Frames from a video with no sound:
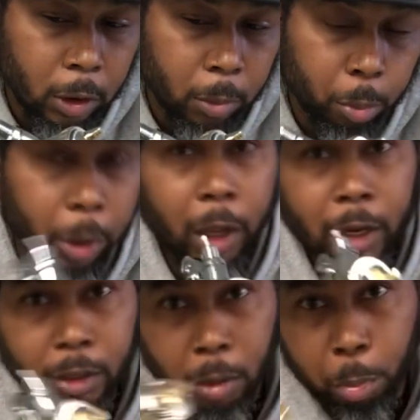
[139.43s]

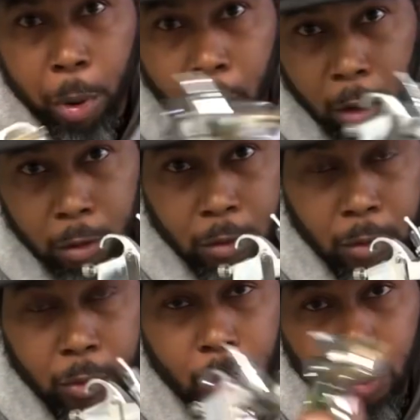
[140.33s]
plays a part
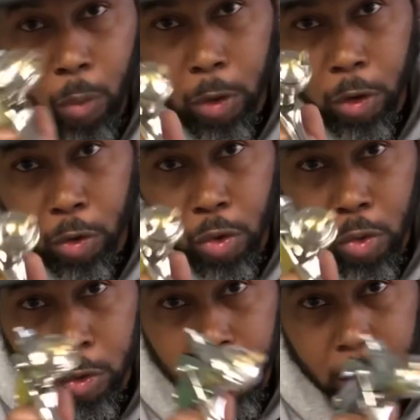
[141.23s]
when you're
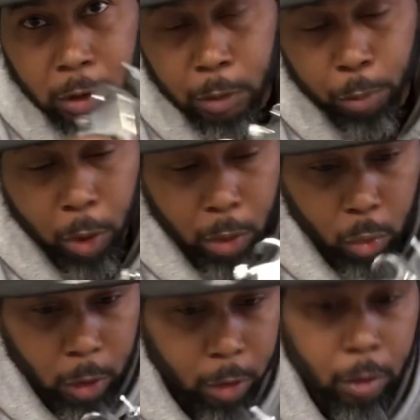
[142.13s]
using it to spray
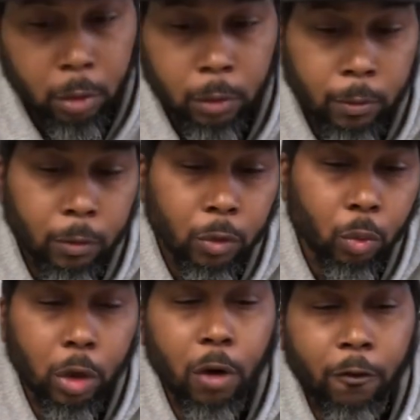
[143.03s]
with. We're
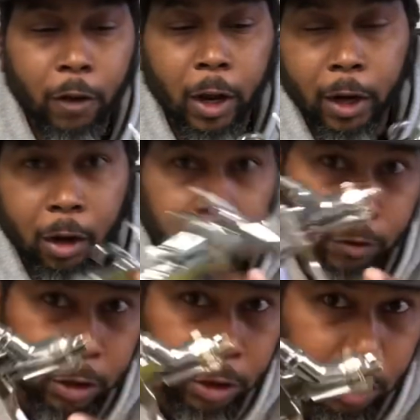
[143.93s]
gonna find out if
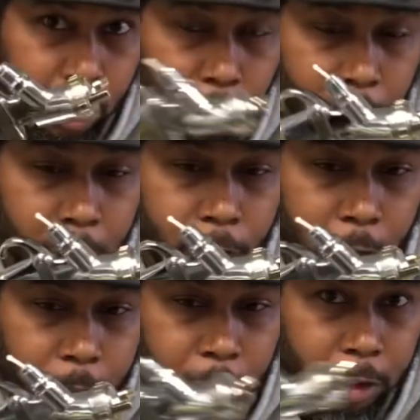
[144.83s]
this is gonna live
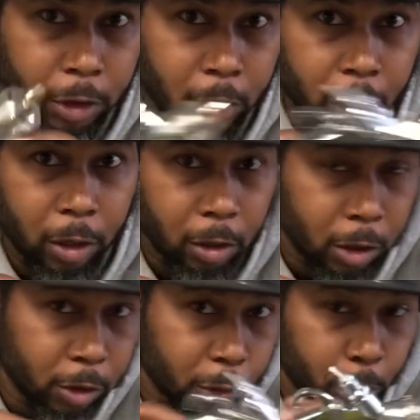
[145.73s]
up to the standard
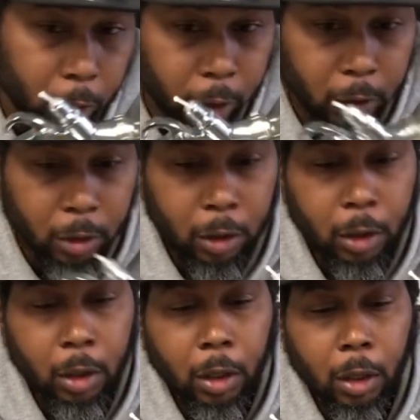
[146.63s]
of the SprayIT
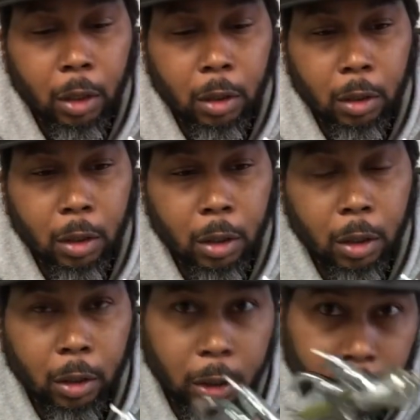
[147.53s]
and
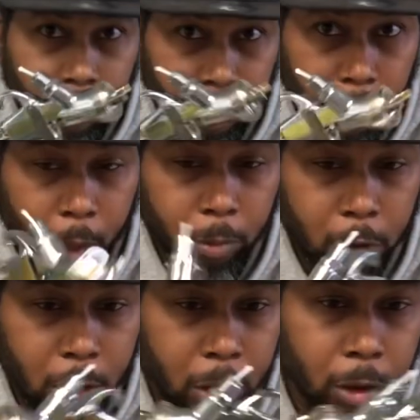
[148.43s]
get the job
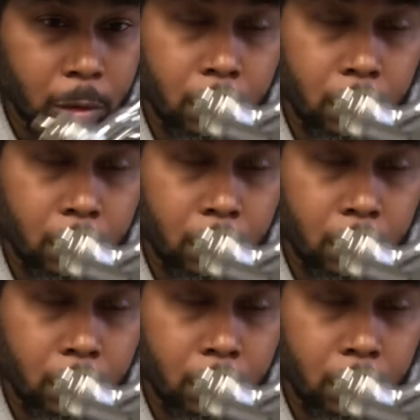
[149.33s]
done